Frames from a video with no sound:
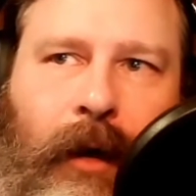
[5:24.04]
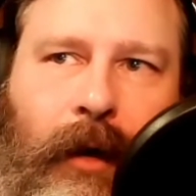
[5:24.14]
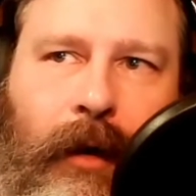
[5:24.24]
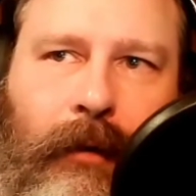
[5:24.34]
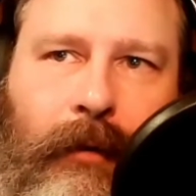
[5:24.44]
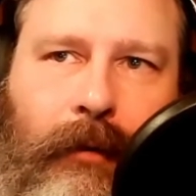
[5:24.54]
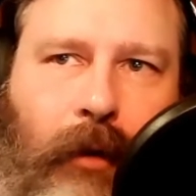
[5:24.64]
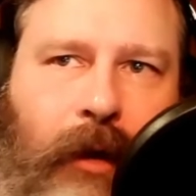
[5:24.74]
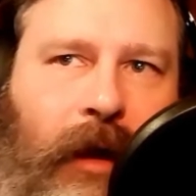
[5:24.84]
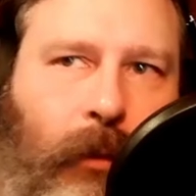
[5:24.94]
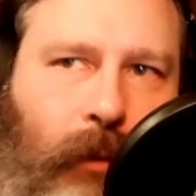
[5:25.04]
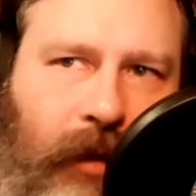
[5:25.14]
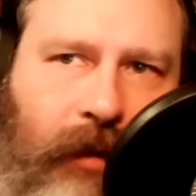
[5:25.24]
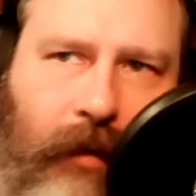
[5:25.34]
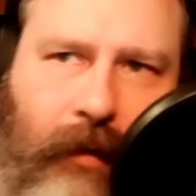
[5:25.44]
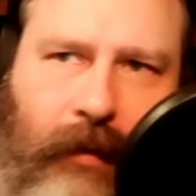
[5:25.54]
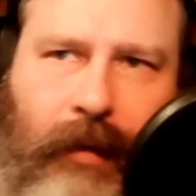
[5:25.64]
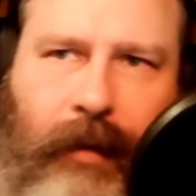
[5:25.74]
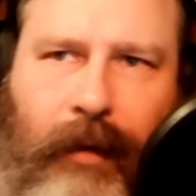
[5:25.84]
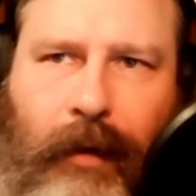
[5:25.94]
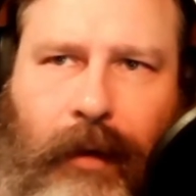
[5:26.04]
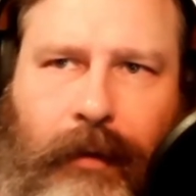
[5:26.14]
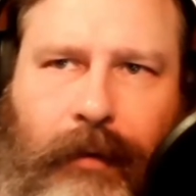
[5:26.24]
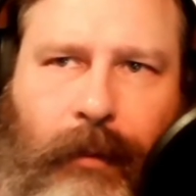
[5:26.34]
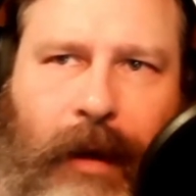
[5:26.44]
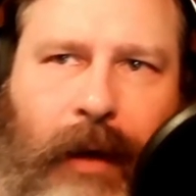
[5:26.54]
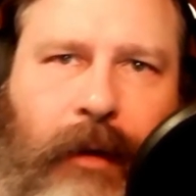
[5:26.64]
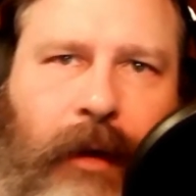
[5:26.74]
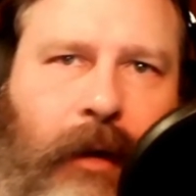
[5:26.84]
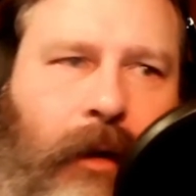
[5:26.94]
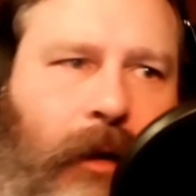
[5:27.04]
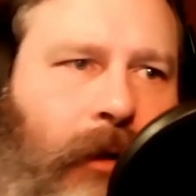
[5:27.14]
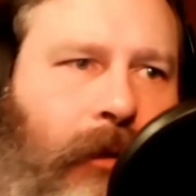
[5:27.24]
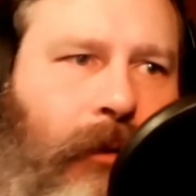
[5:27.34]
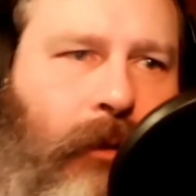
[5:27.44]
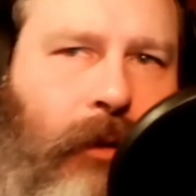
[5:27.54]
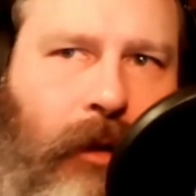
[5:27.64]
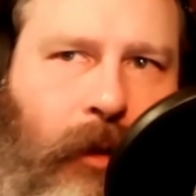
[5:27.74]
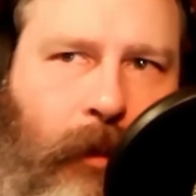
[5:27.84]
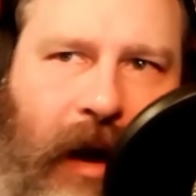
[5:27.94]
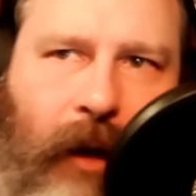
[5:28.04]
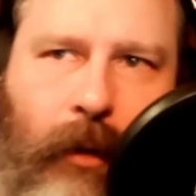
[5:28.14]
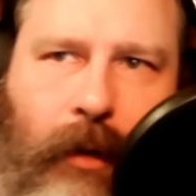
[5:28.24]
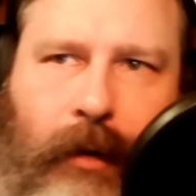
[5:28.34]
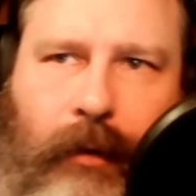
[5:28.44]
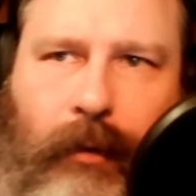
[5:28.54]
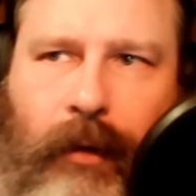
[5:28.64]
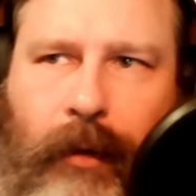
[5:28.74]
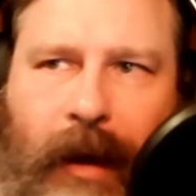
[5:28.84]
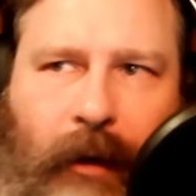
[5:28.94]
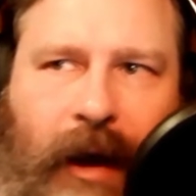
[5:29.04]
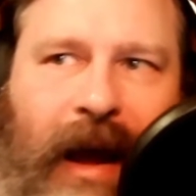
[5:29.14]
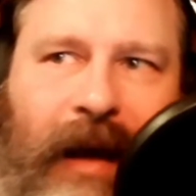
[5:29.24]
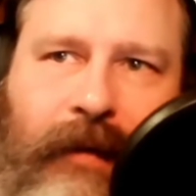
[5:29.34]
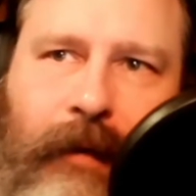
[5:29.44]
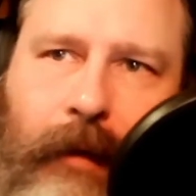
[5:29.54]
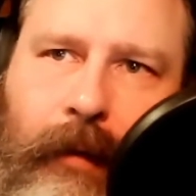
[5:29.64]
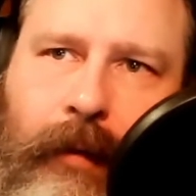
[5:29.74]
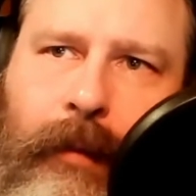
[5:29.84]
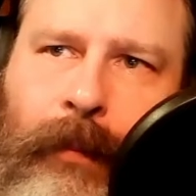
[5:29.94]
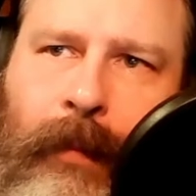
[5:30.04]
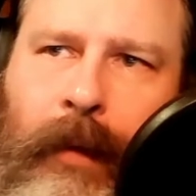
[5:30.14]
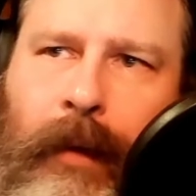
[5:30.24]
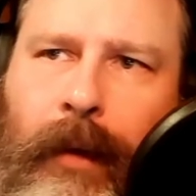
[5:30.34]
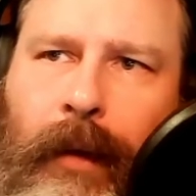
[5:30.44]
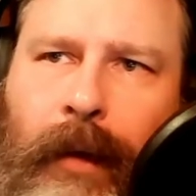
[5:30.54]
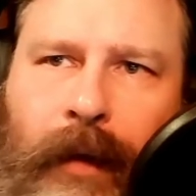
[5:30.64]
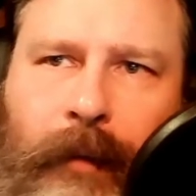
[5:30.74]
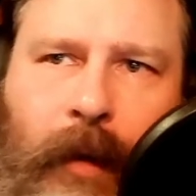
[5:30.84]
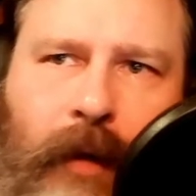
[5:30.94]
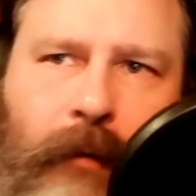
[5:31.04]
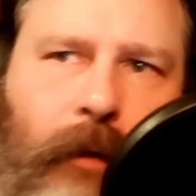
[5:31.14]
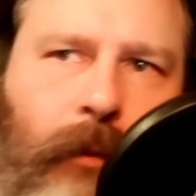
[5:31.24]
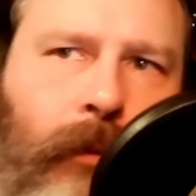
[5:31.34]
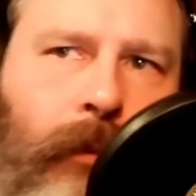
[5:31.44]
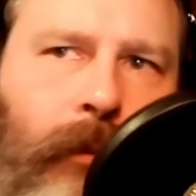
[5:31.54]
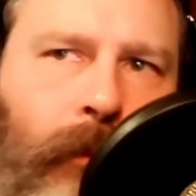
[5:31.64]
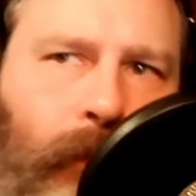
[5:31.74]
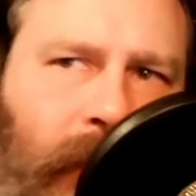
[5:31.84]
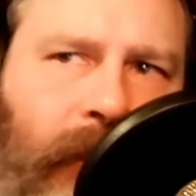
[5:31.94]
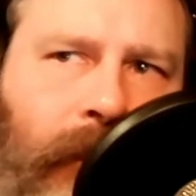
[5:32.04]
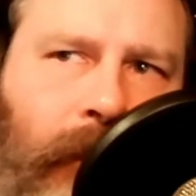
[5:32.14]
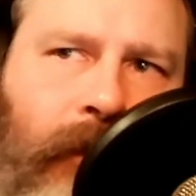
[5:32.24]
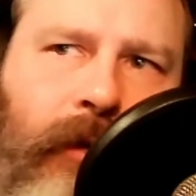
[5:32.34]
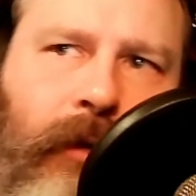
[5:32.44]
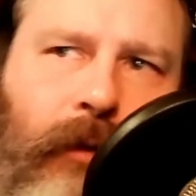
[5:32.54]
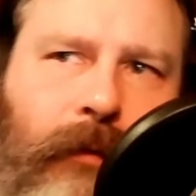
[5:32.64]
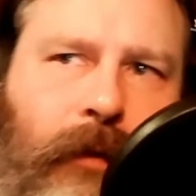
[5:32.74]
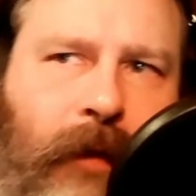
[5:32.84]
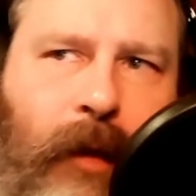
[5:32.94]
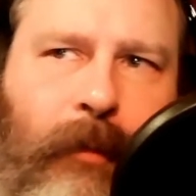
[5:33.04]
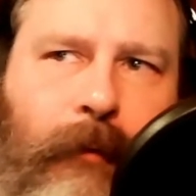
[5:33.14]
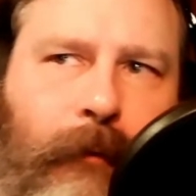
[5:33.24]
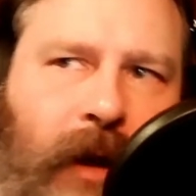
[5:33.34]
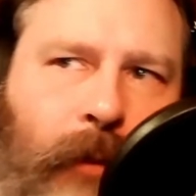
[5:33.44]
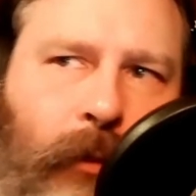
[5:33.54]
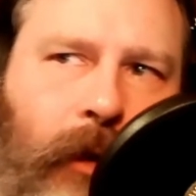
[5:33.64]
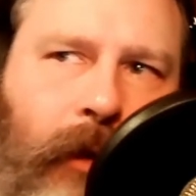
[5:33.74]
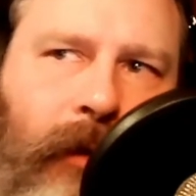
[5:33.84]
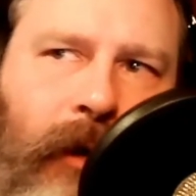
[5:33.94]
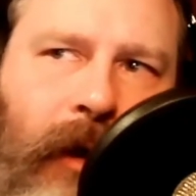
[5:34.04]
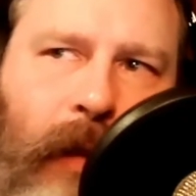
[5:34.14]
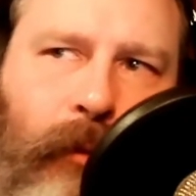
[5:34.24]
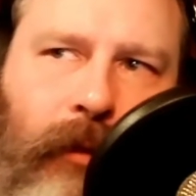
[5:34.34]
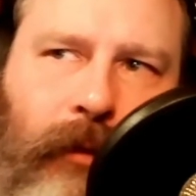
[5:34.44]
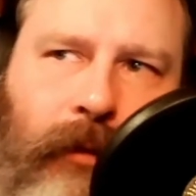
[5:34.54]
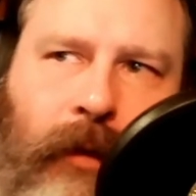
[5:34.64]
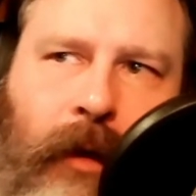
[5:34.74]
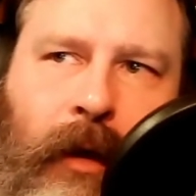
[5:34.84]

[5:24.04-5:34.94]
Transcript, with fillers: uh, looking at risks uh, surrounding uh, nuclear power and nuclear power accidents. As part of your research, you've developed a framework that enables